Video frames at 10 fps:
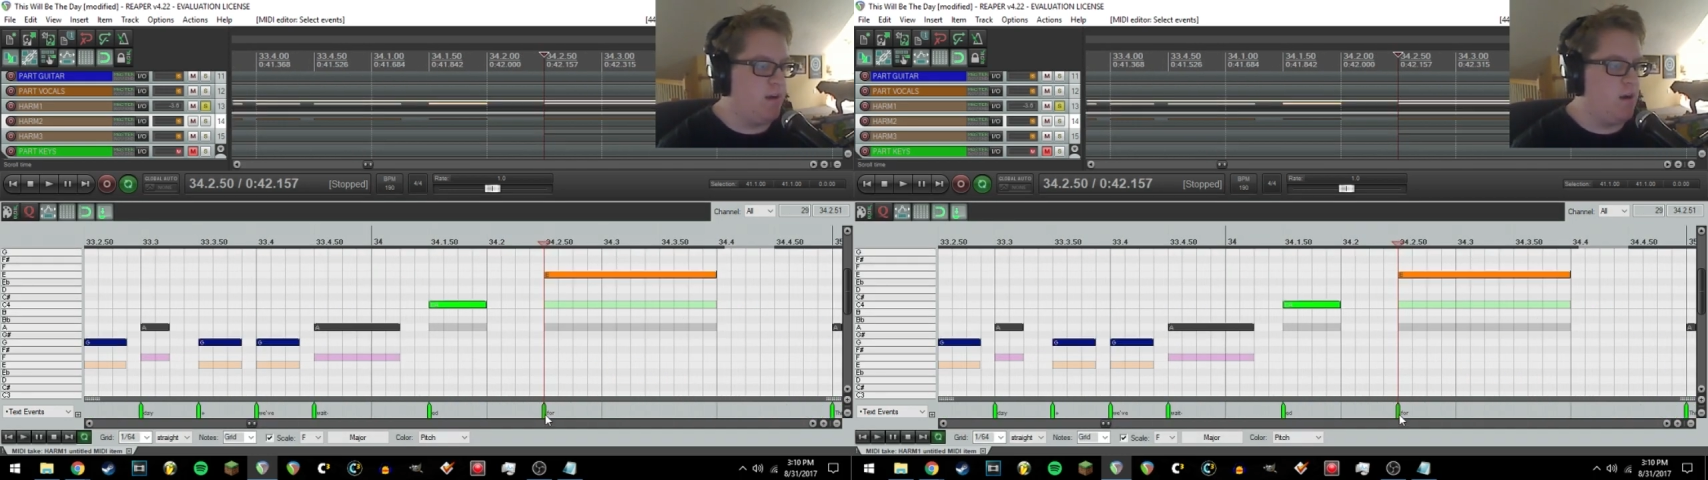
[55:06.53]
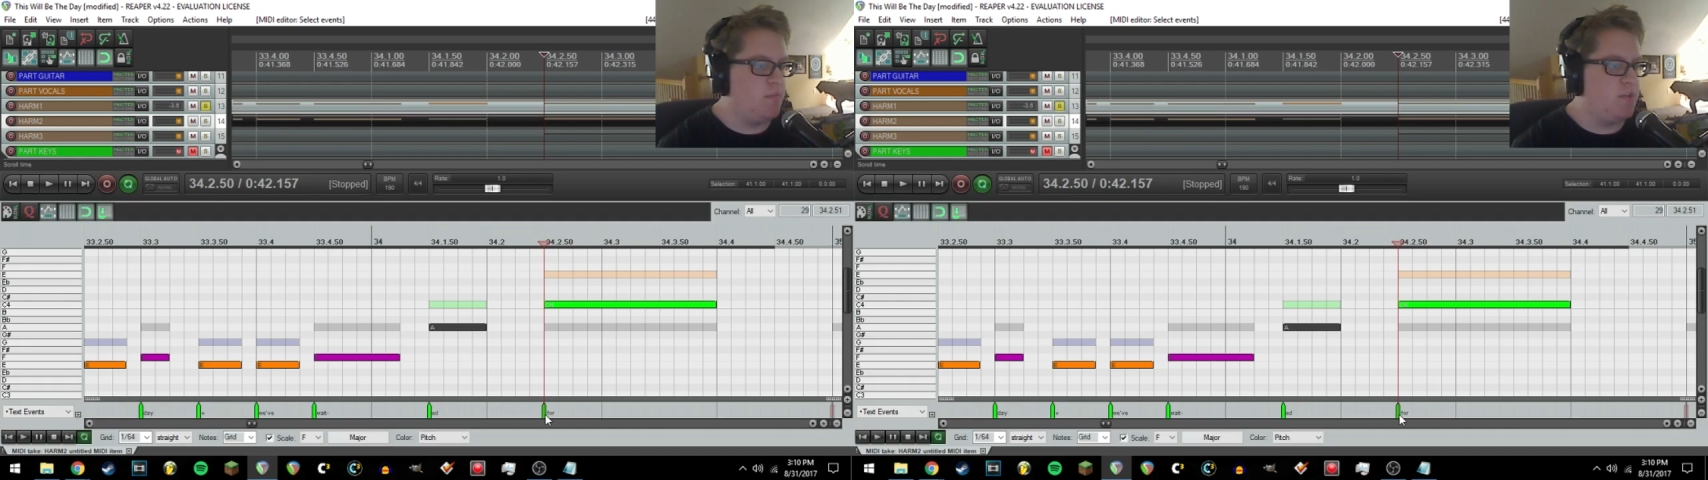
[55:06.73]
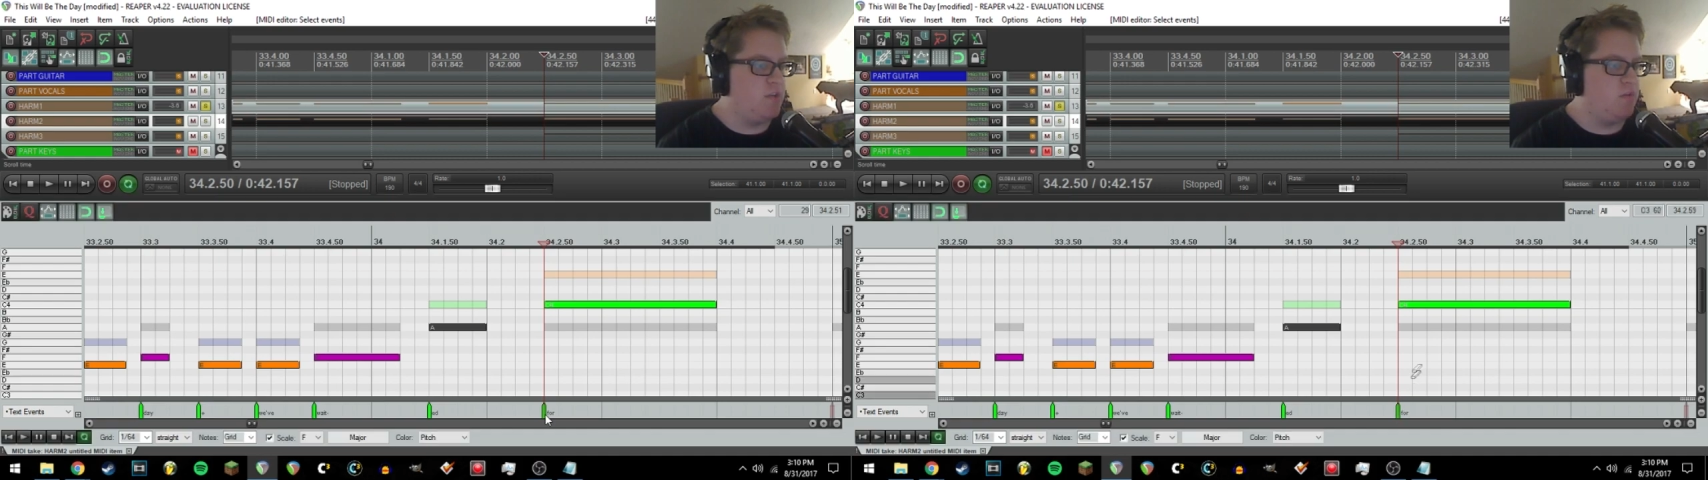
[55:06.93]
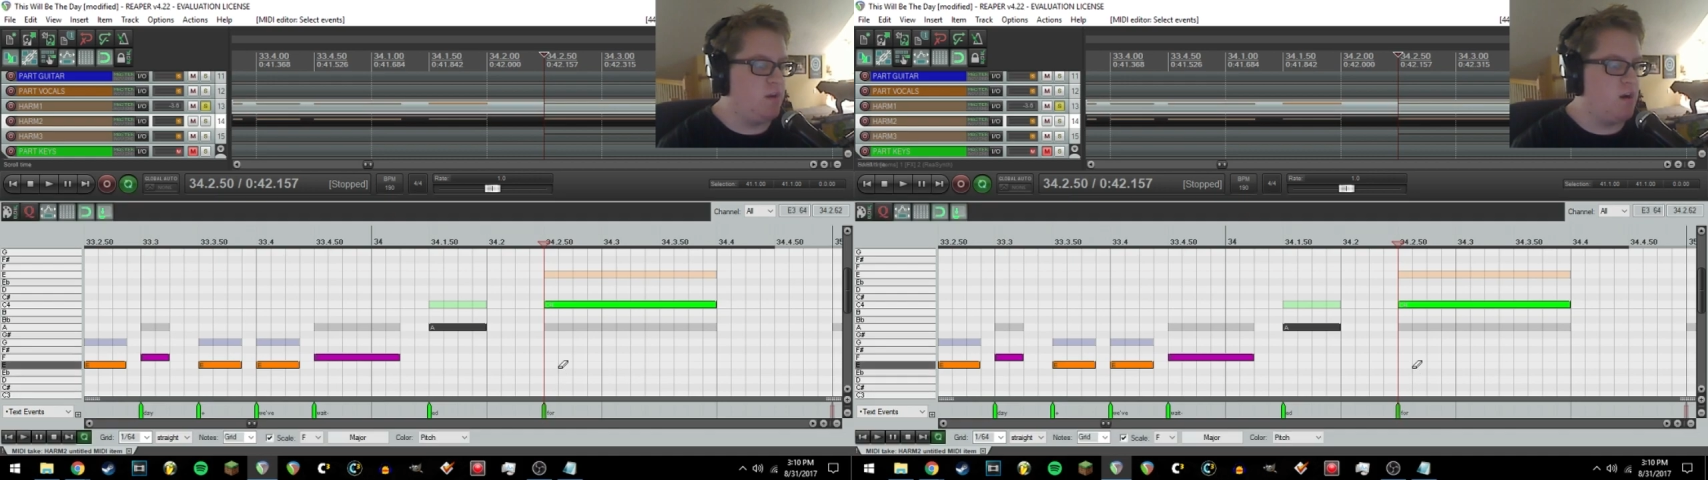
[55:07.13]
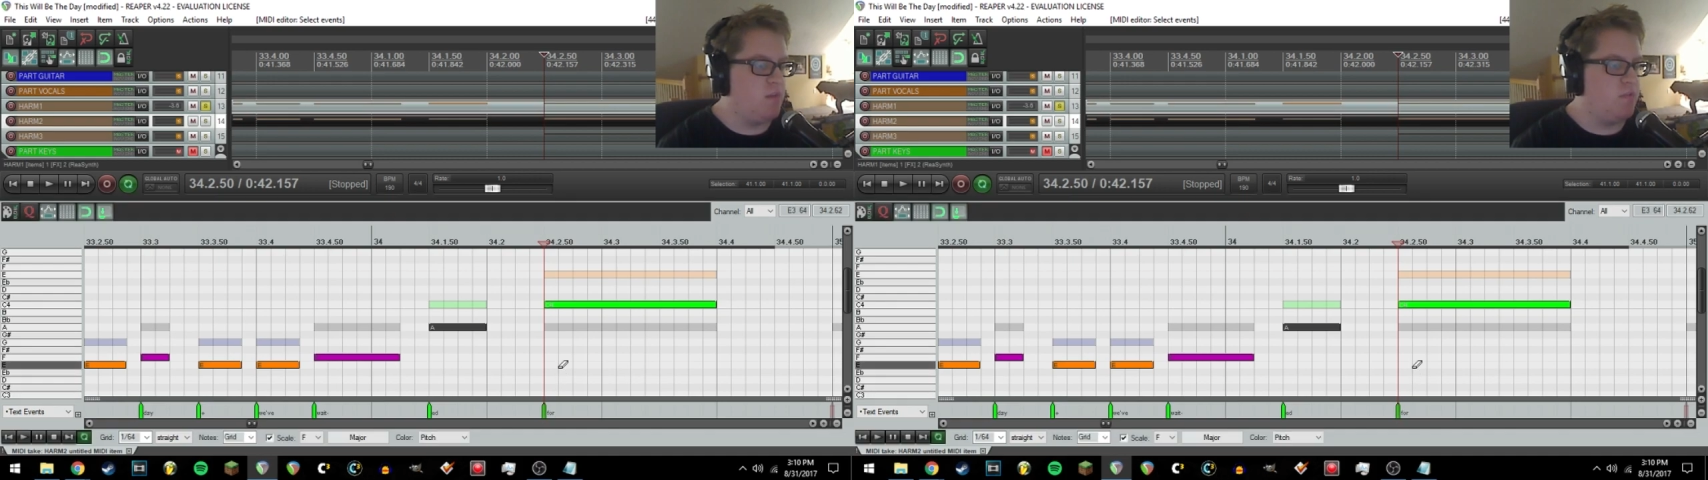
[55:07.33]
harm 2
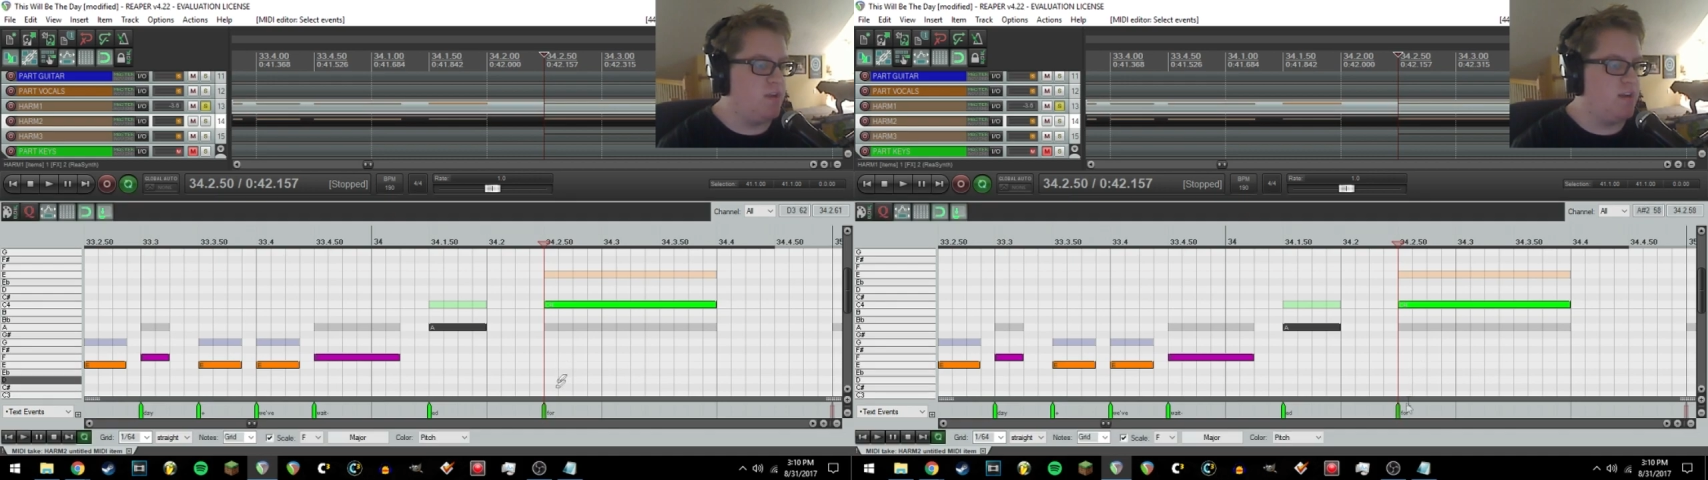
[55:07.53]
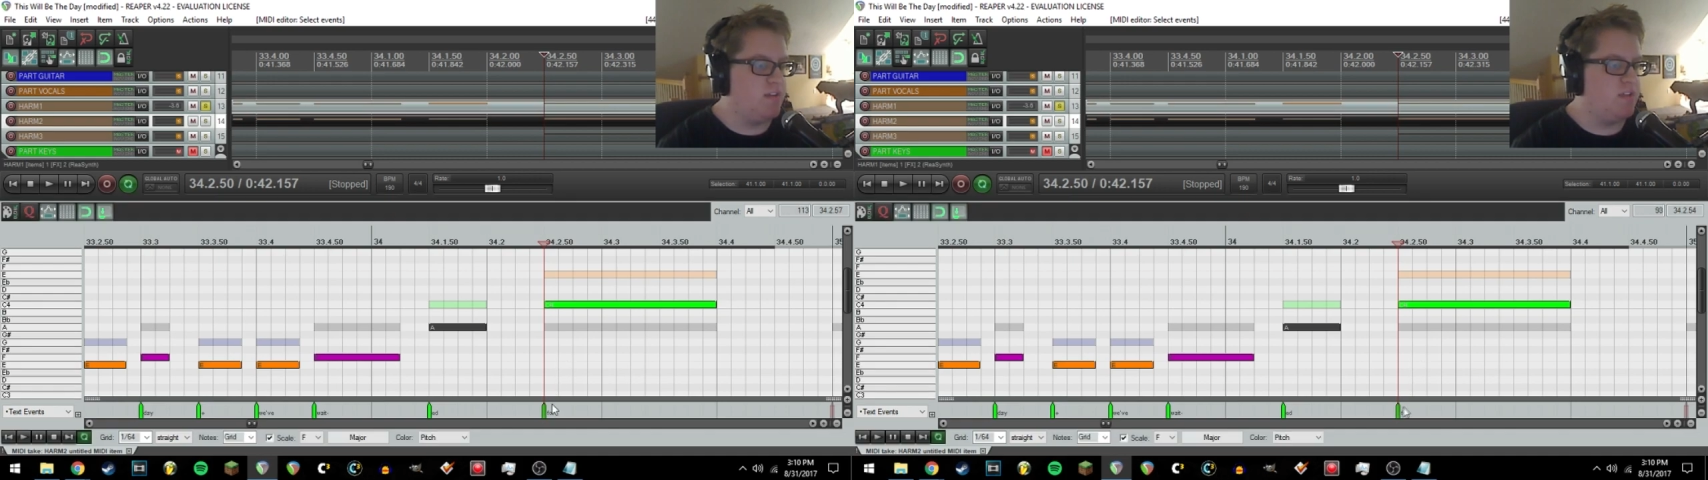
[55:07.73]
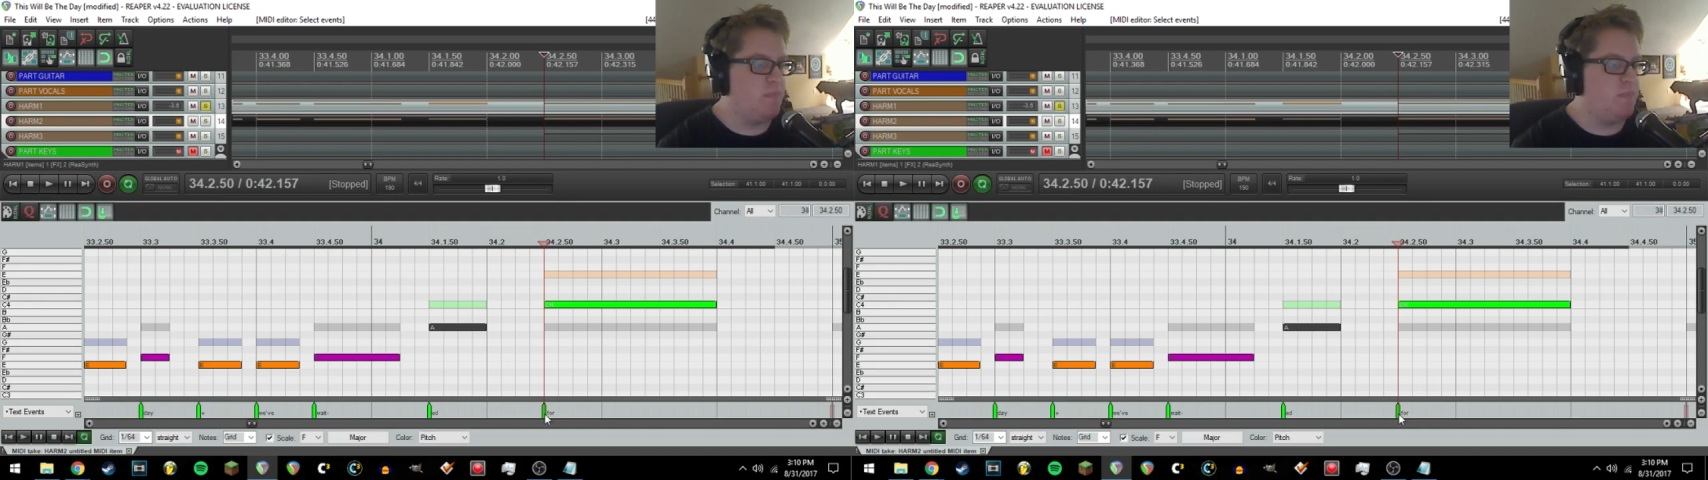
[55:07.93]
and harm 3 are